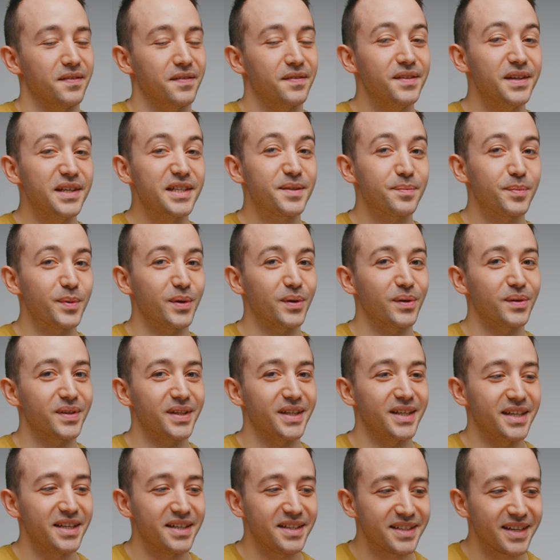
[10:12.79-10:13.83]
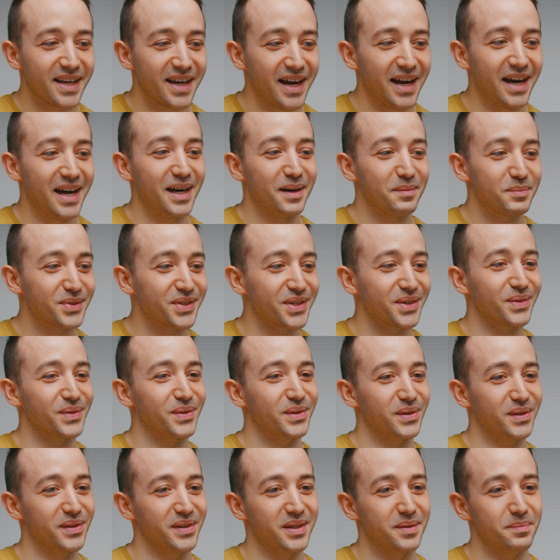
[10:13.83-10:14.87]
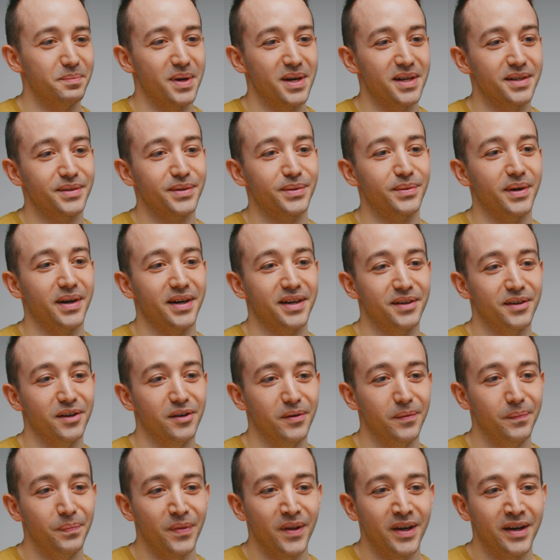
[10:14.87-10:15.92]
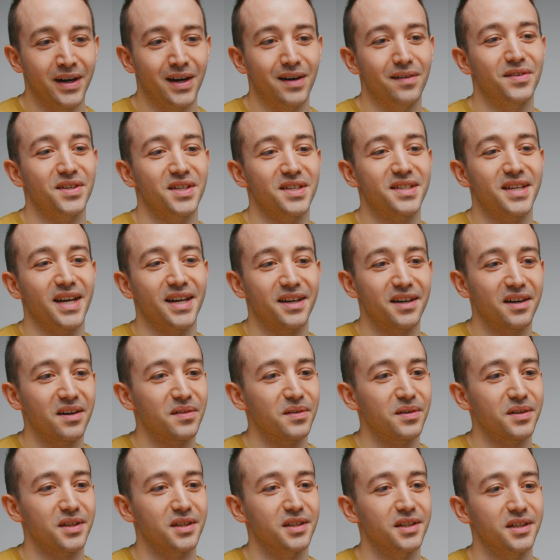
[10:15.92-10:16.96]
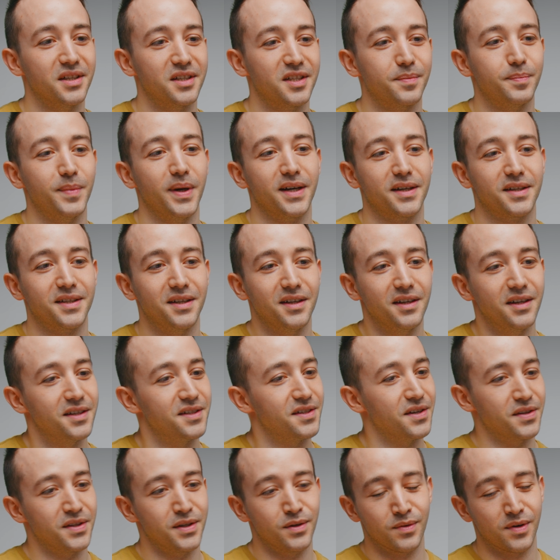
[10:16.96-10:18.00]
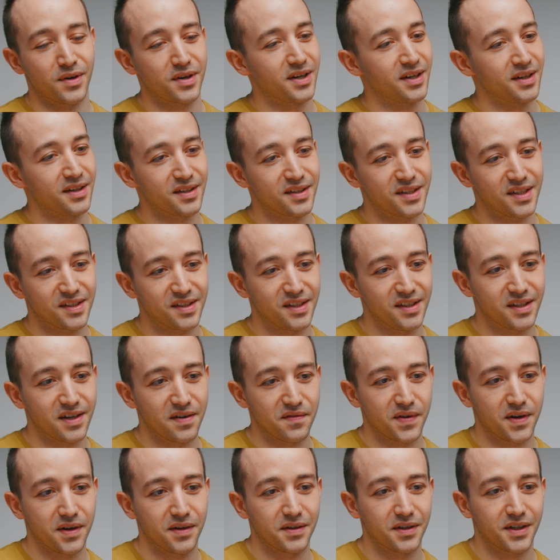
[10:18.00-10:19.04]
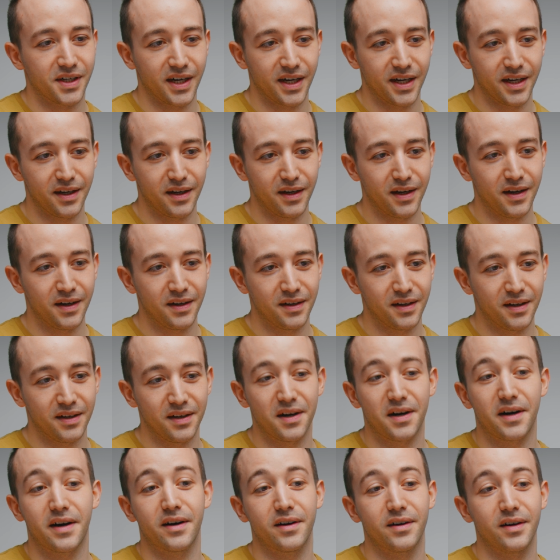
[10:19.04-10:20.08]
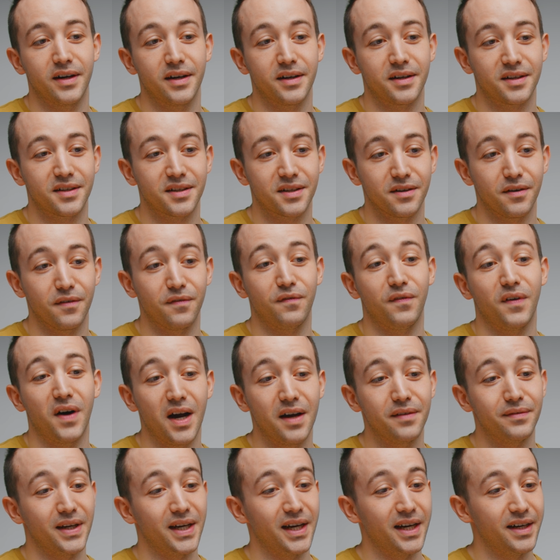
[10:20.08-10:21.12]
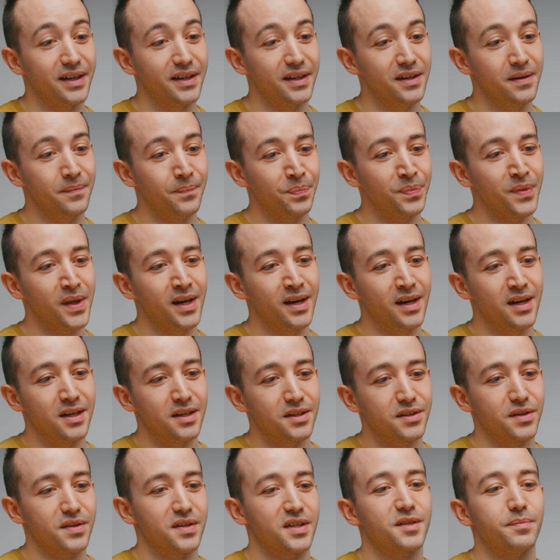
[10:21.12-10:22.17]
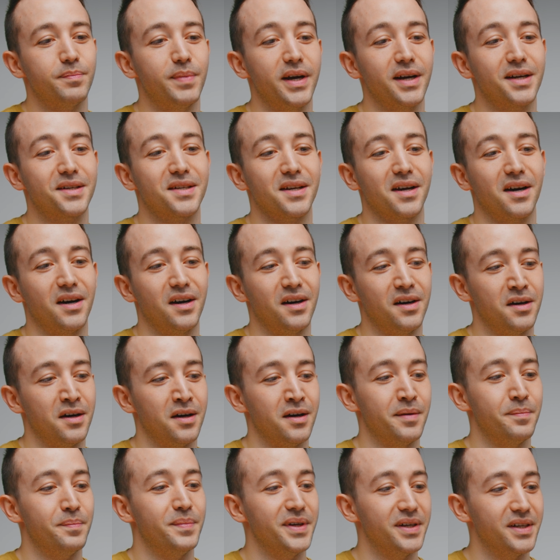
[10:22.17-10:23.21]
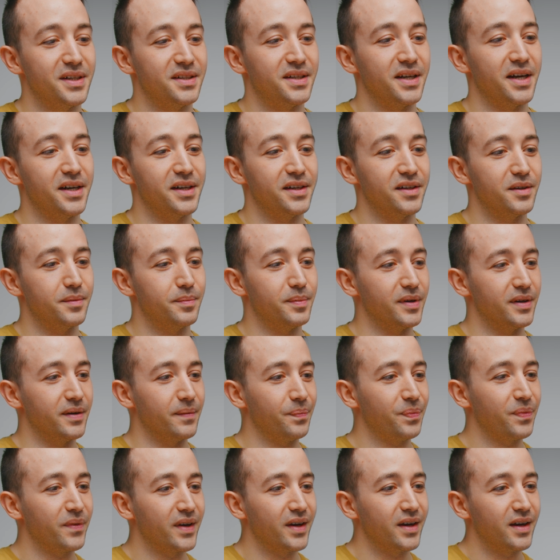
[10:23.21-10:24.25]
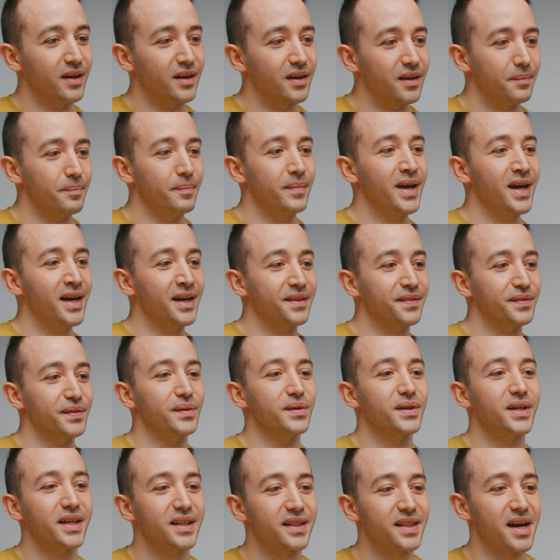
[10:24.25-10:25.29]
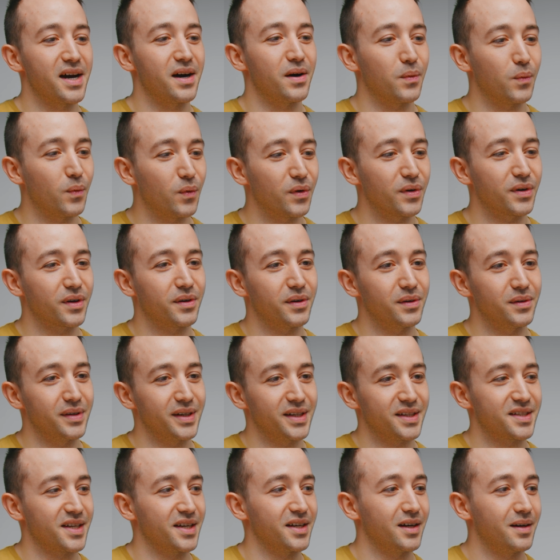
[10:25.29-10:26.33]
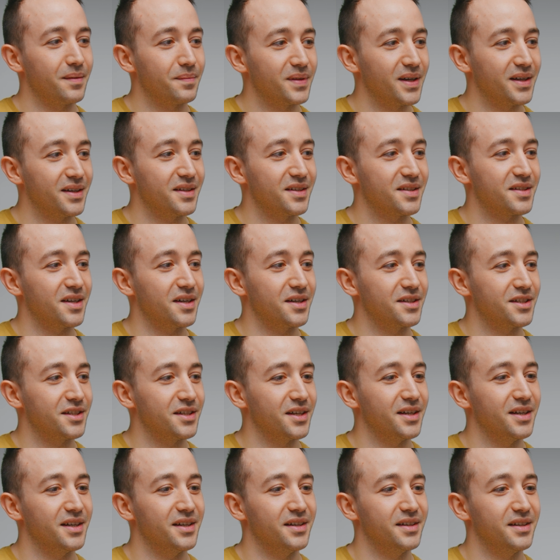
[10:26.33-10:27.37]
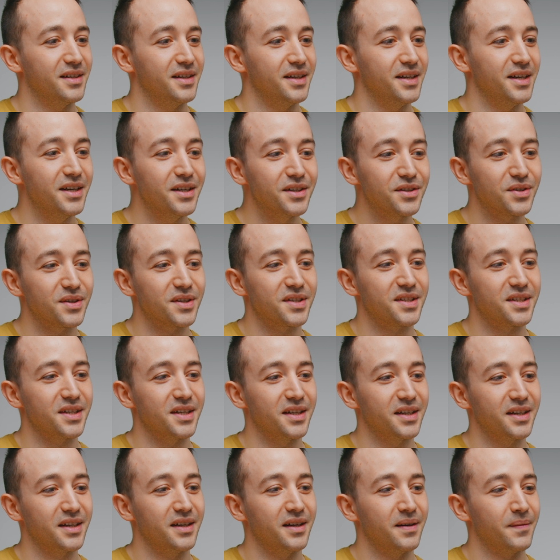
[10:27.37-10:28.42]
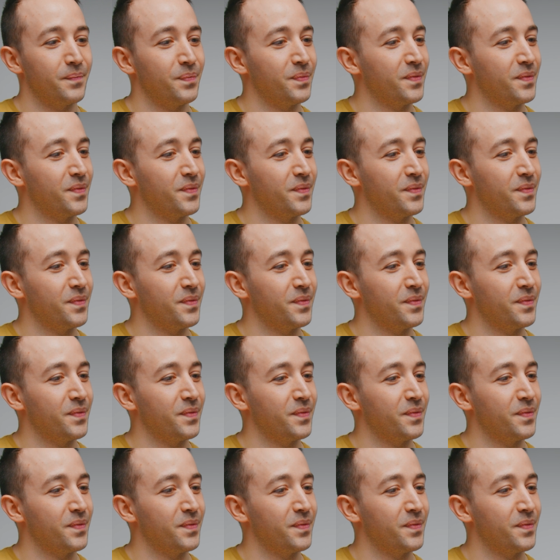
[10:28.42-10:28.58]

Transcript: This build is absolutely mental. I know I've just taken a look at the specs here. He's only rocking a 6700K and an RX 580. So the specs are a bit dated, but man, look at that water cooling setup. That is such an interesting